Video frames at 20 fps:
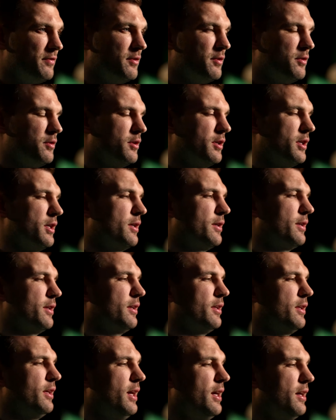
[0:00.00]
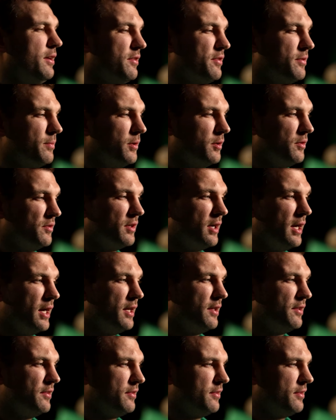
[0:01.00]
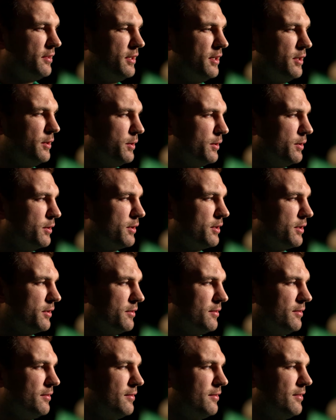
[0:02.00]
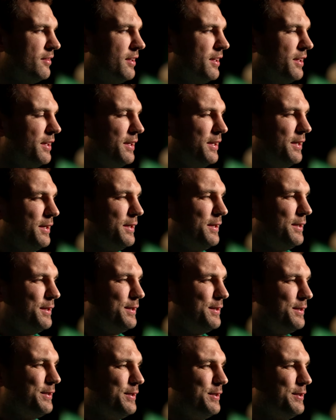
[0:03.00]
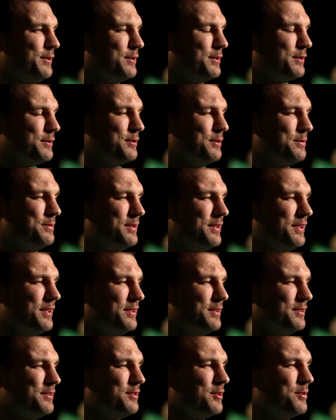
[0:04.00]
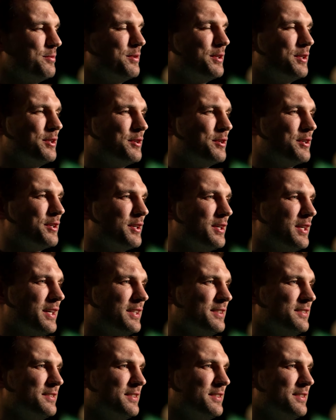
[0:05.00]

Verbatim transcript: or yeah, I suppose it has. You know, you look at you look at some of the some of the younger lads,